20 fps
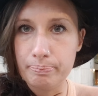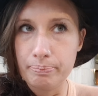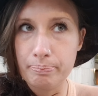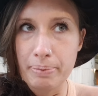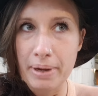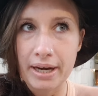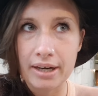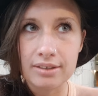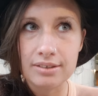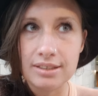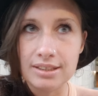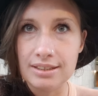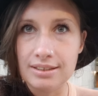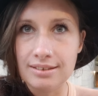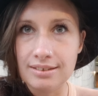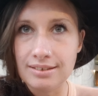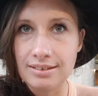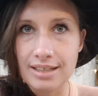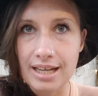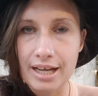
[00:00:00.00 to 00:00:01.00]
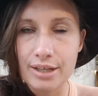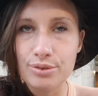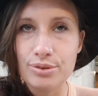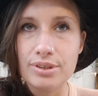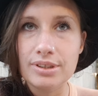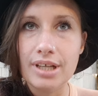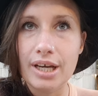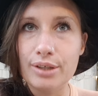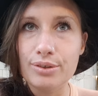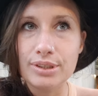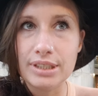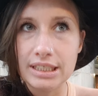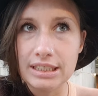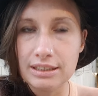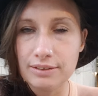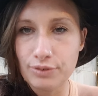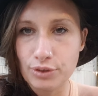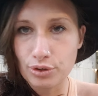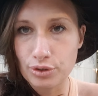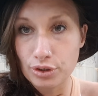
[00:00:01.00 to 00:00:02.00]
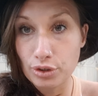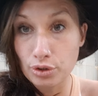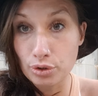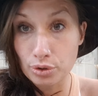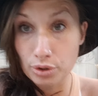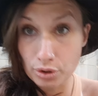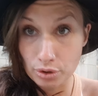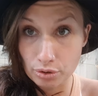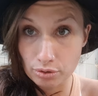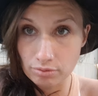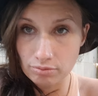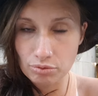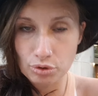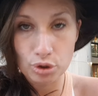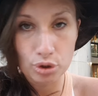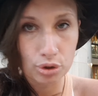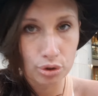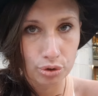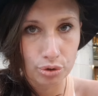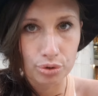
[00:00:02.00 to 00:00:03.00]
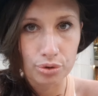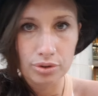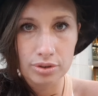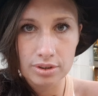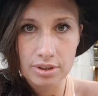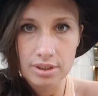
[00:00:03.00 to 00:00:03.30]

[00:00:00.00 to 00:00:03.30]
person outside of you is doing to you.